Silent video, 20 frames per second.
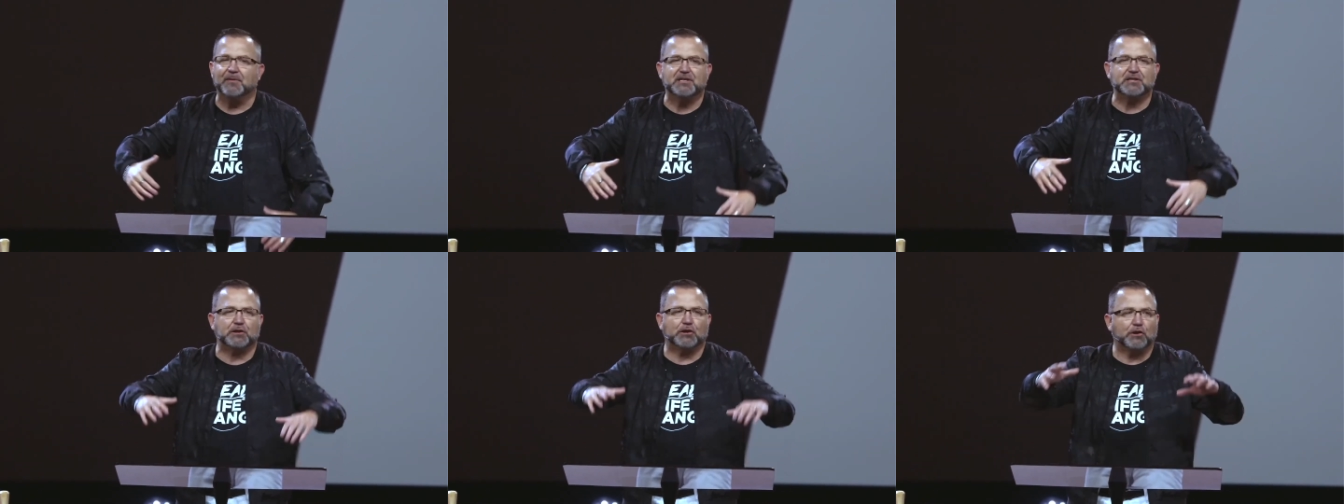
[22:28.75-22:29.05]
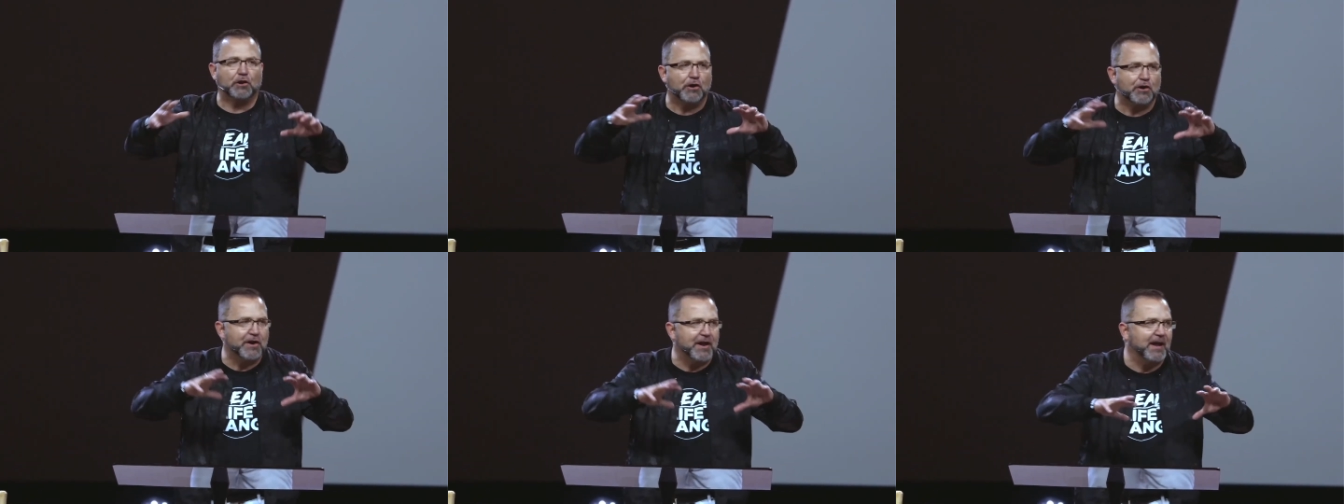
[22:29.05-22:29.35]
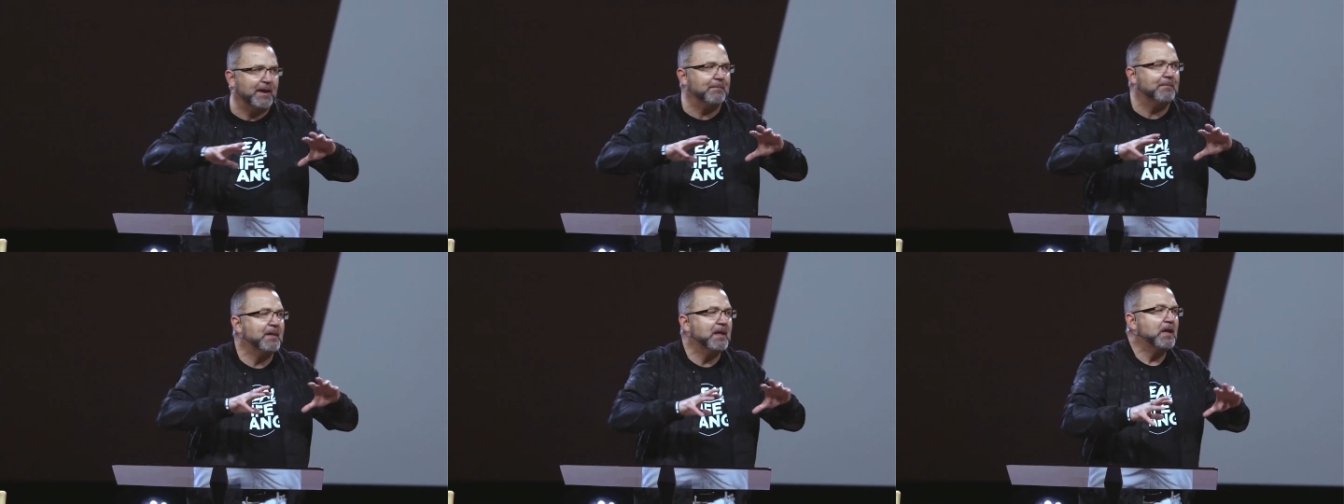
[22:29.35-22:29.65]
It's
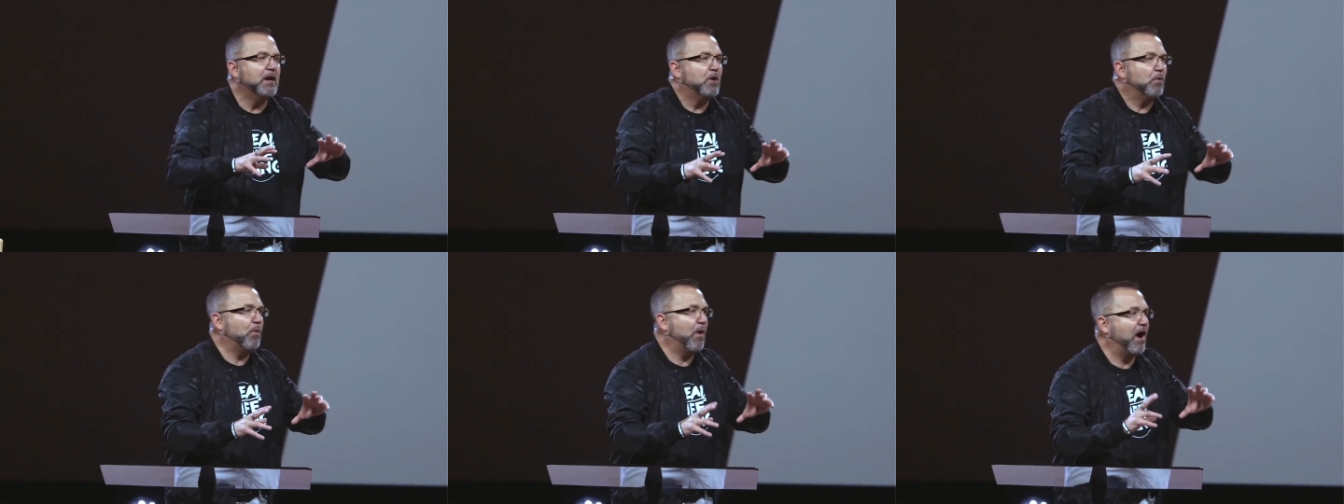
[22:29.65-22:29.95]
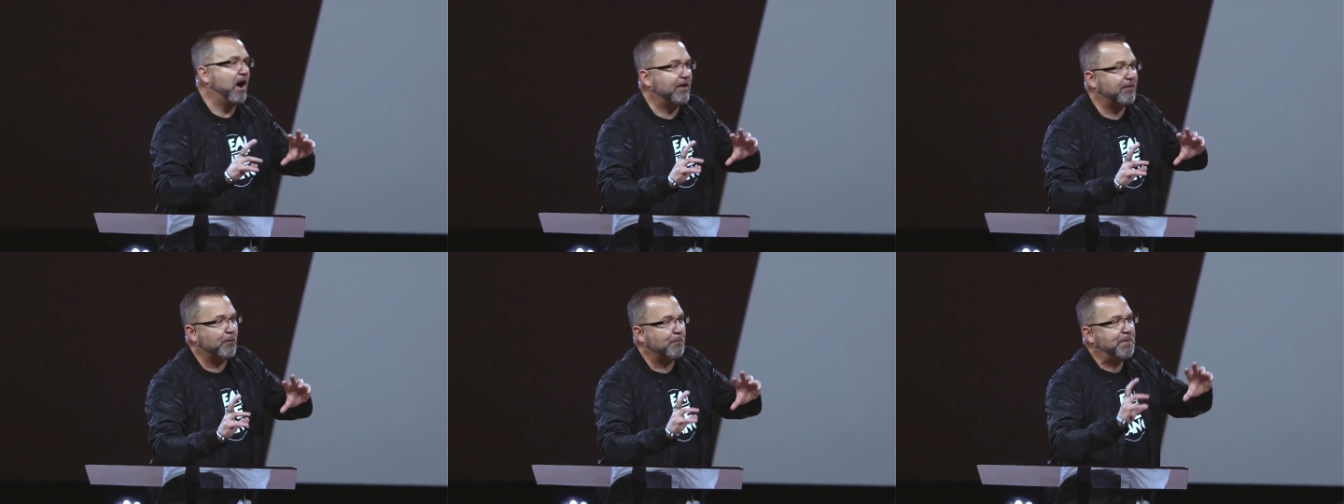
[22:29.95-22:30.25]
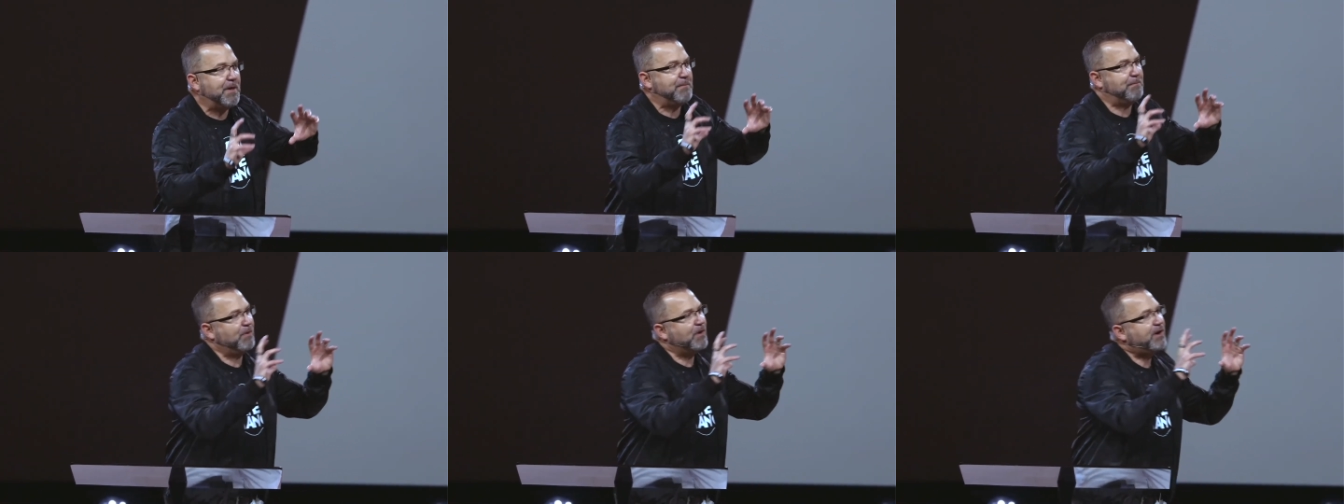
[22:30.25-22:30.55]
learning where other
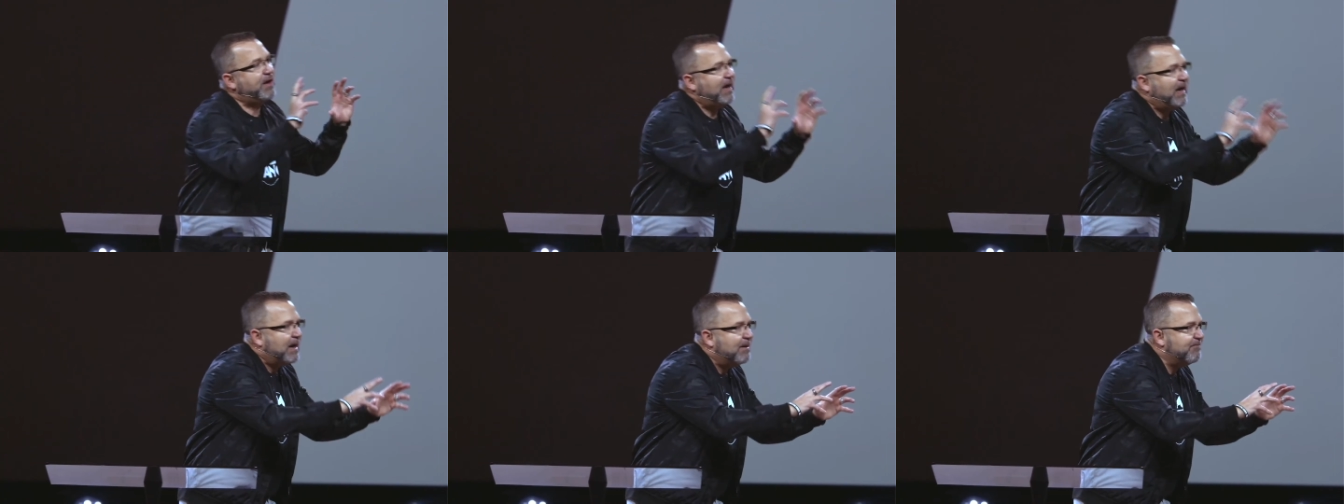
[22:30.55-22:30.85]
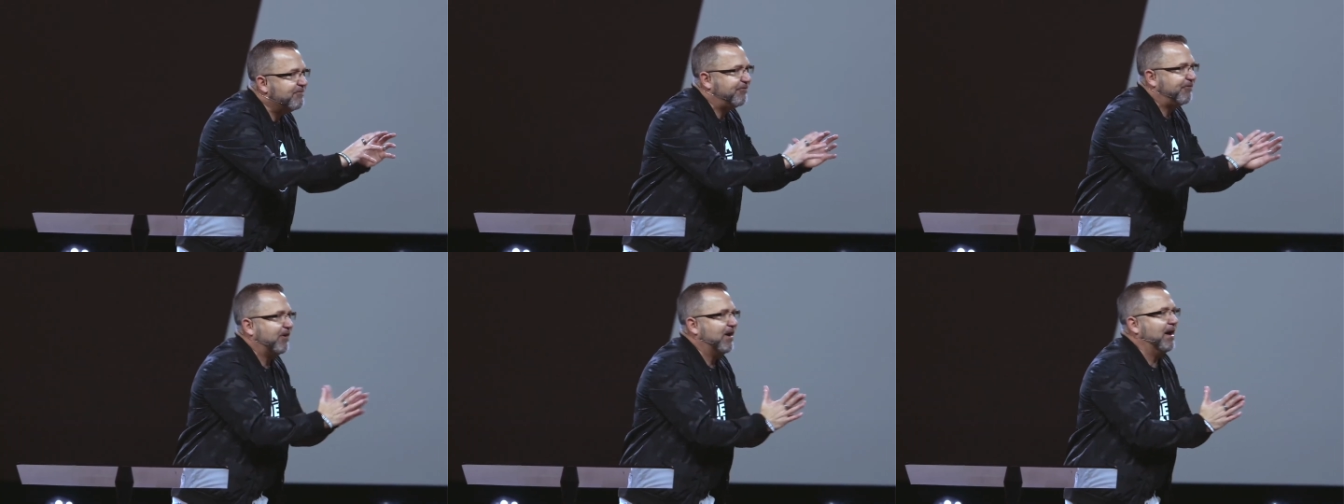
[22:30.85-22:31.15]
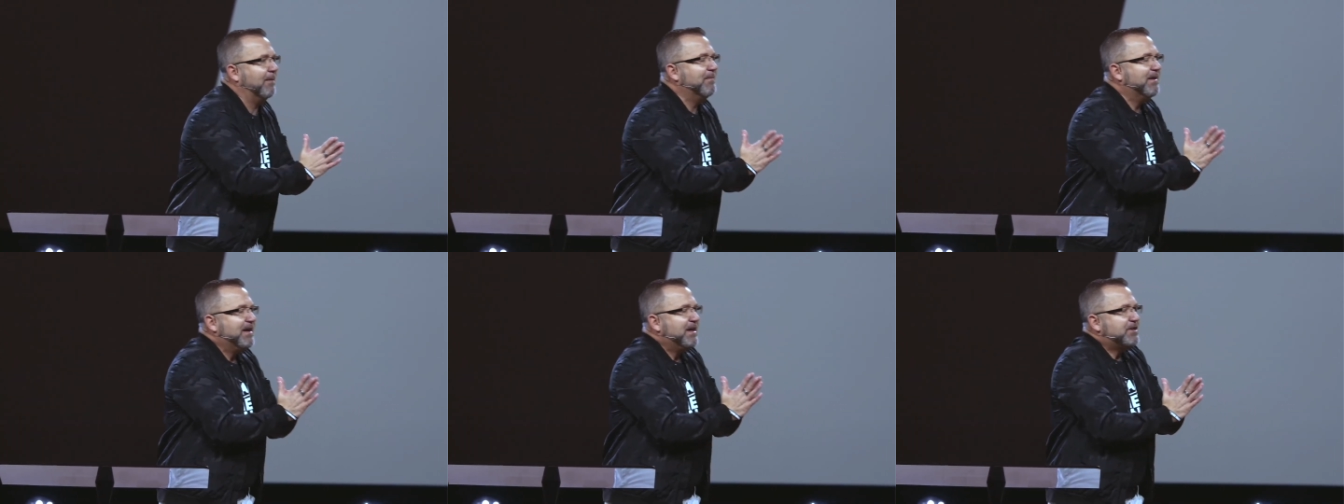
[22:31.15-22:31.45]
people come
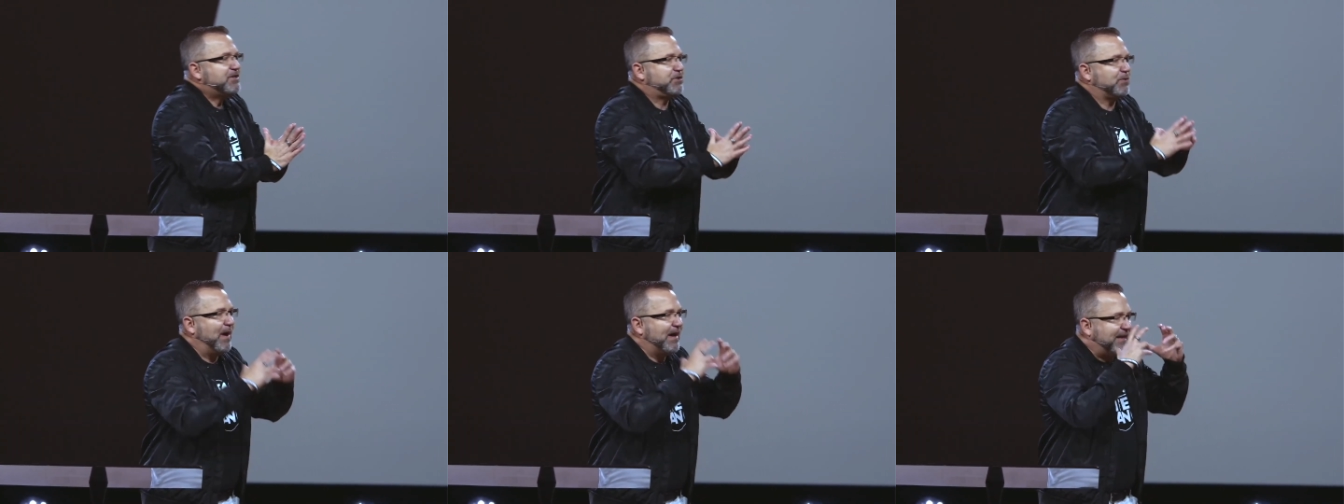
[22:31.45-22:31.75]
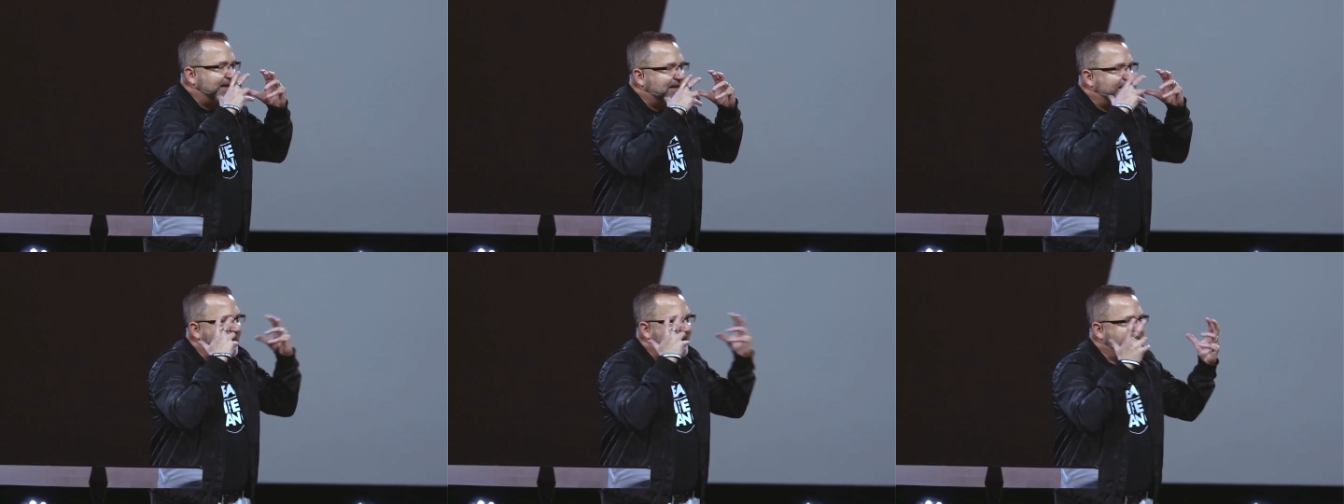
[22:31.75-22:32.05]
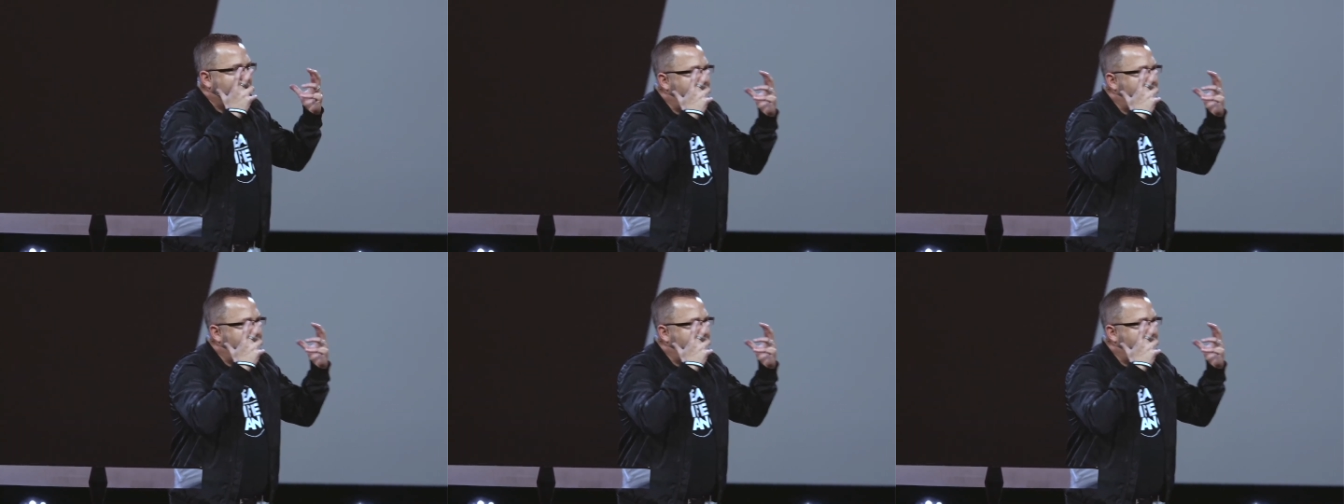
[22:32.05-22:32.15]
from so I can gain a